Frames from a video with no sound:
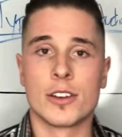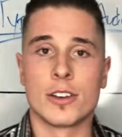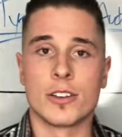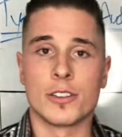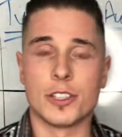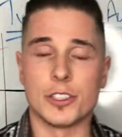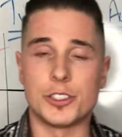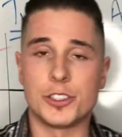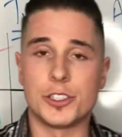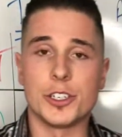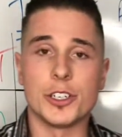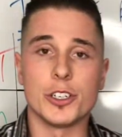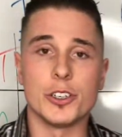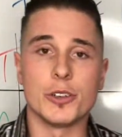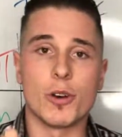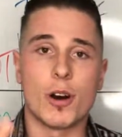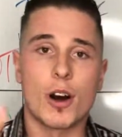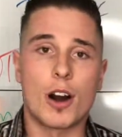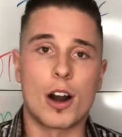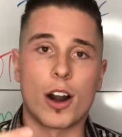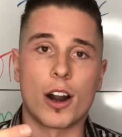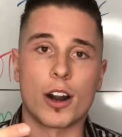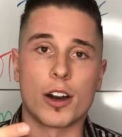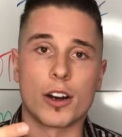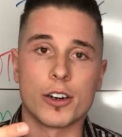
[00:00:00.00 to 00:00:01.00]
The two
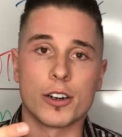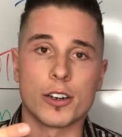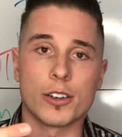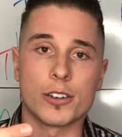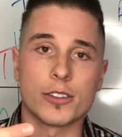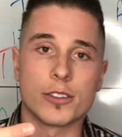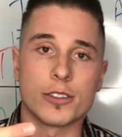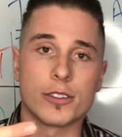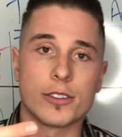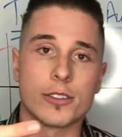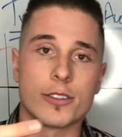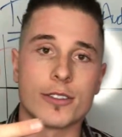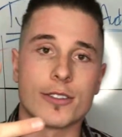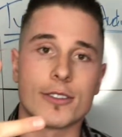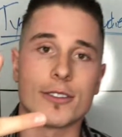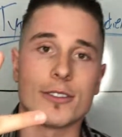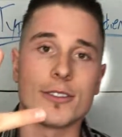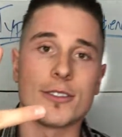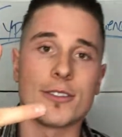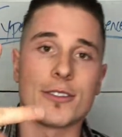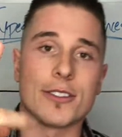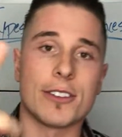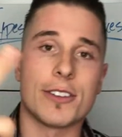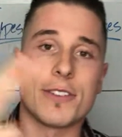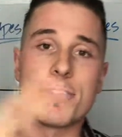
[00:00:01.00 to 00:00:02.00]
are
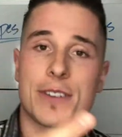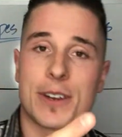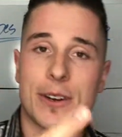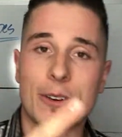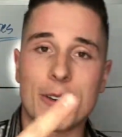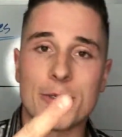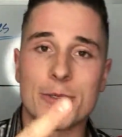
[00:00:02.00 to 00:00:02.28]
the fear